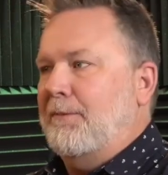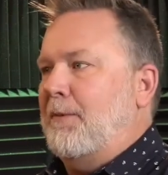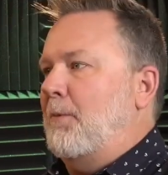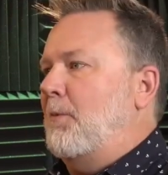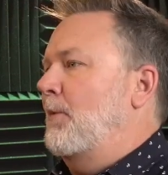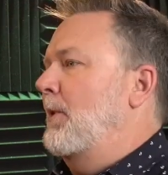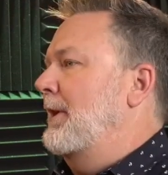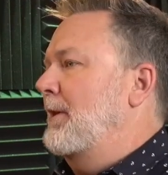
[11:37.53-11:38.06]

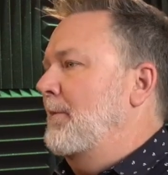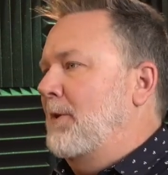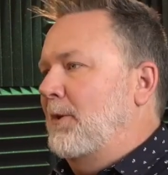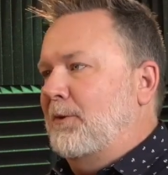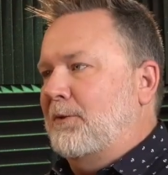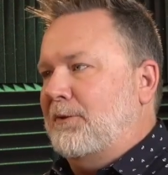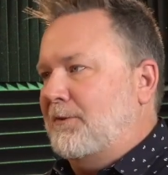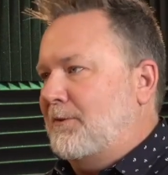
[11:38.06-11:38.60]
One of the
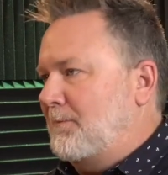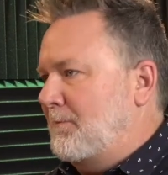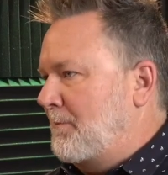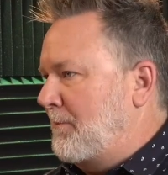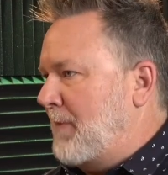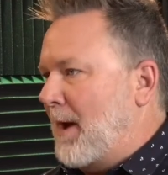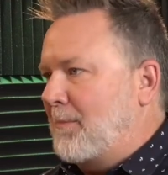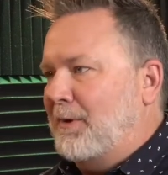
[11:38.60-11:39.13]
most
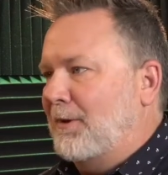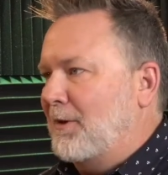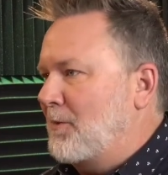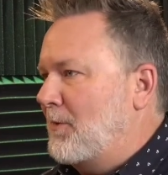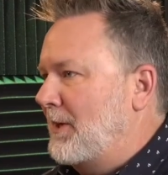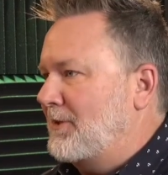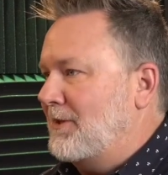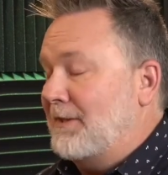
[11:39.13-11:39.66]
popular
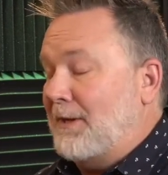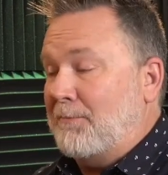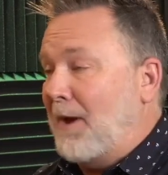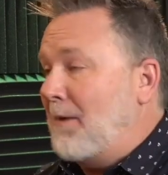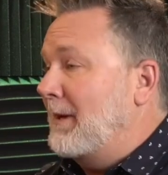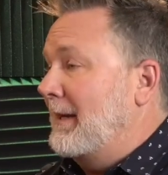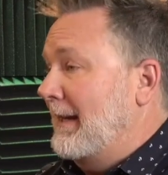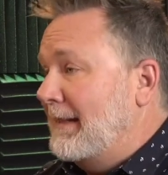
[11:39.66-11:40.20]
questions,
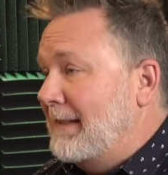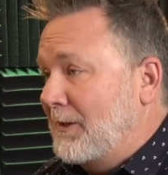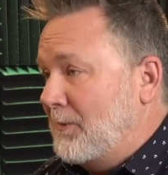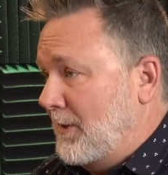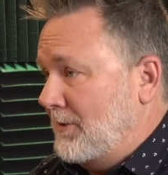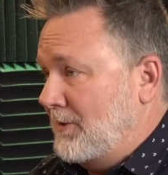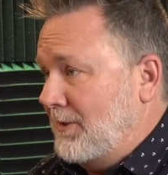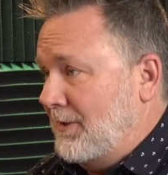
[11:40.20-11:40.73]
probably any
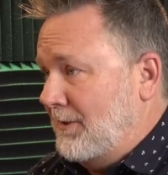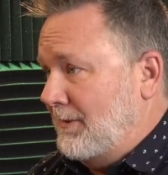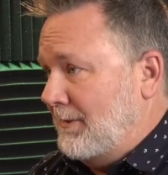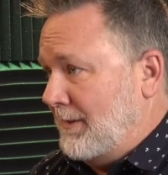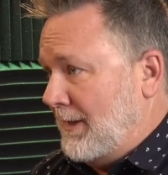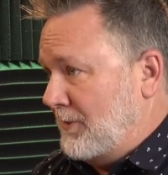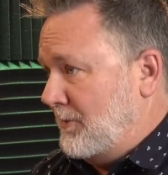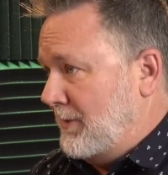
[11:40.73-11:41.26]
question
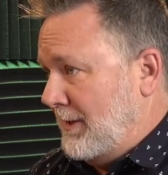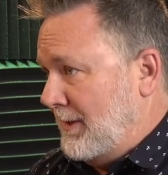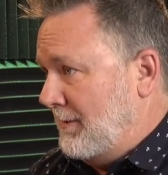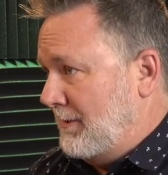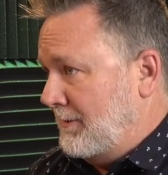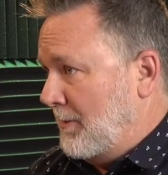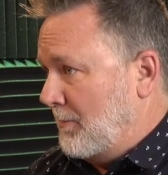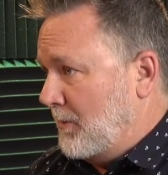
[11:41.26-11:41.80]
that you
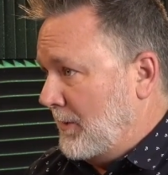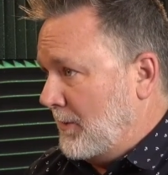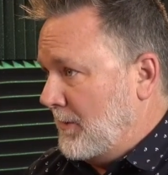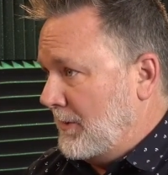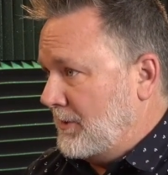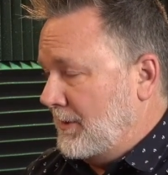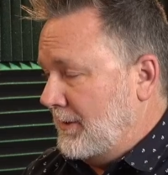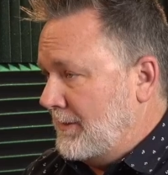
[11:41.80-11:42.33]
get, number one
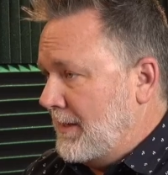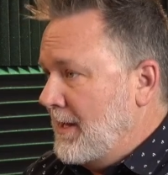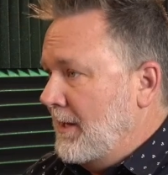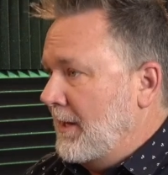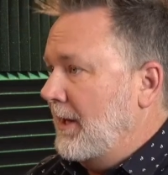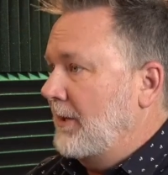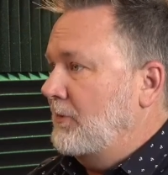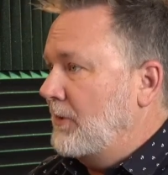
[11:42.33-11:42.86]
question is,
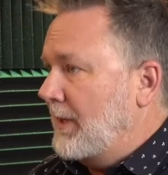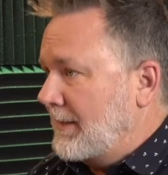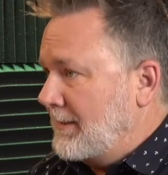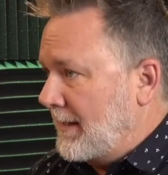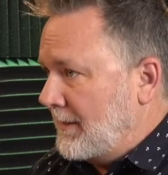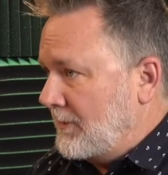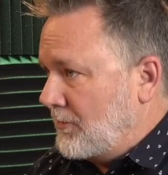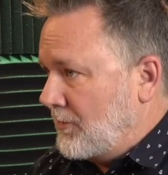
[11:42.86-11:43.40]
do you guys
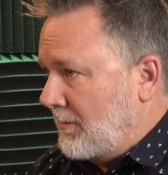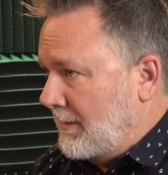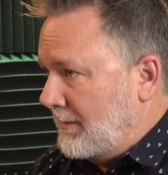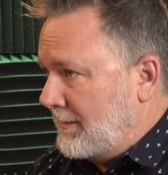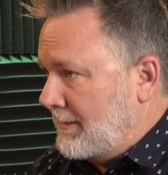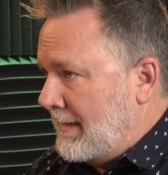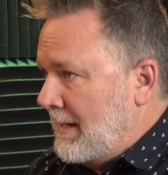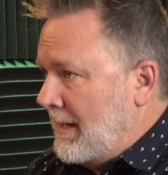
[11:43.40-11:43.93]
take
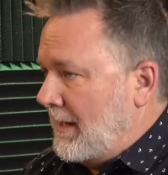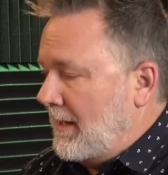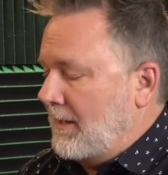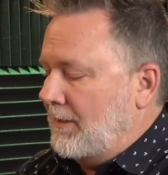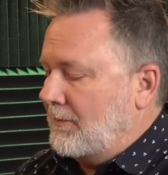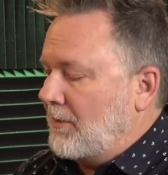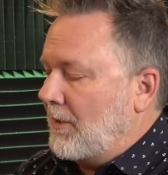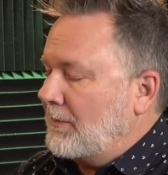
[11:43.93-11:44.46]
insurance?
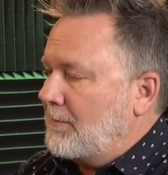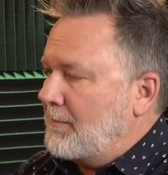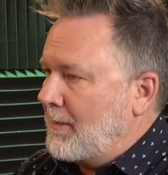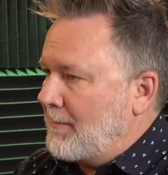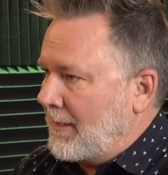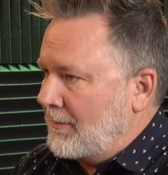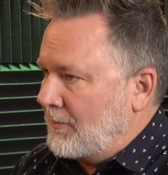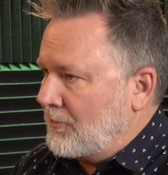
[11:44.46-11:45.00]
Talk to me
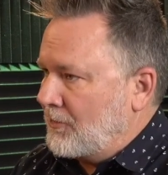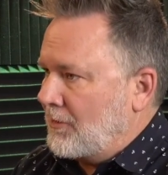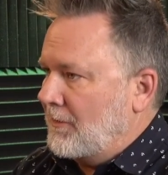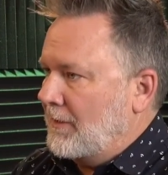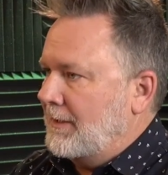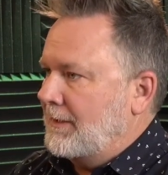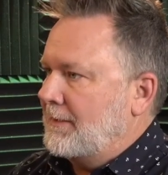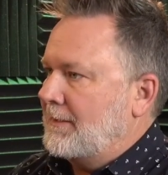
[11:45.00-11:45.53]
about
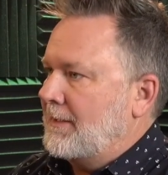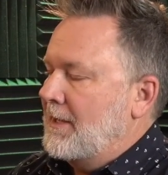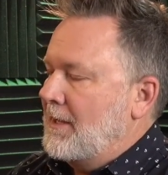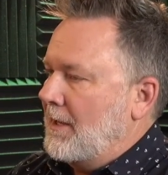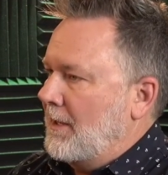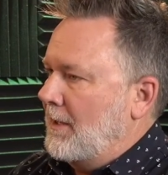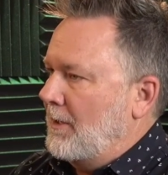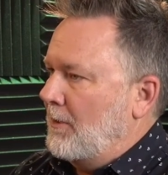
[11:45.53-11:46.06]
insurance.
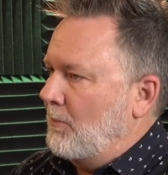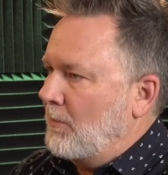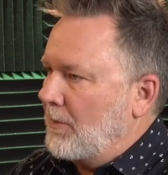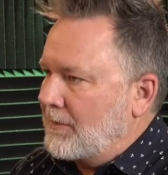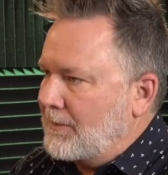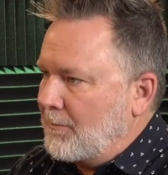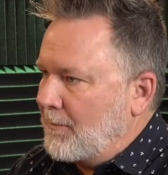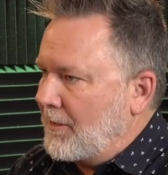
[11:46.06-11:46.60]
What
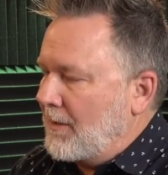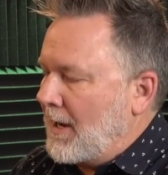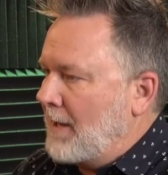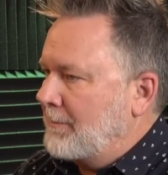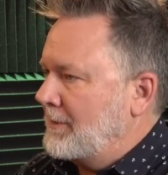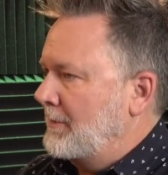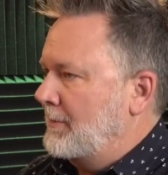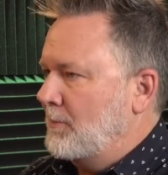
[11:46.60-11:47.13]
are some other
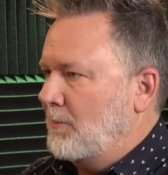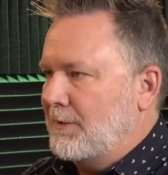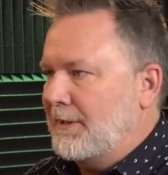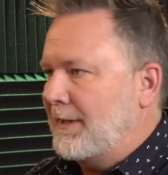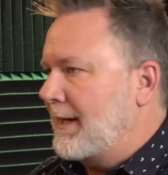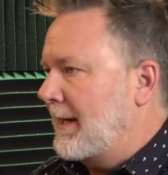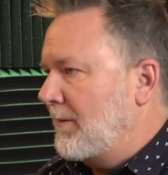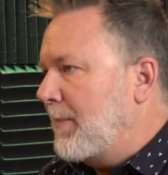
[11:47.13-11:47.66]
options, or is
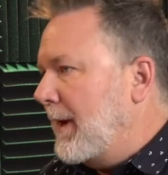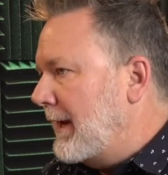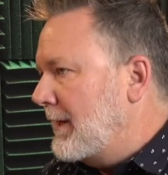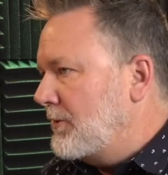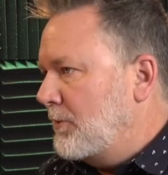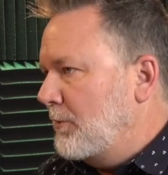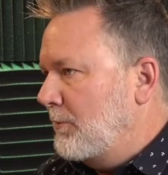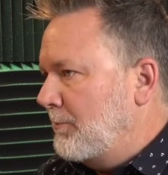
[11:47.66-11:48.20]
it kind of pay
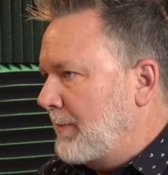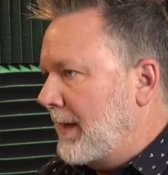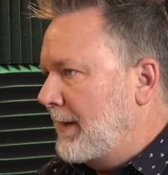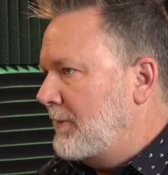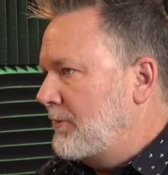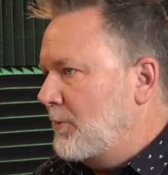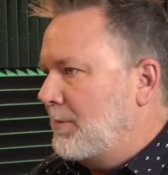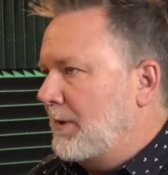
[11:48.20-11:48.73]
as you
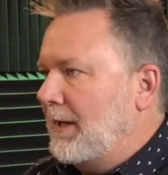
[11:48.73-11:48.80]
play?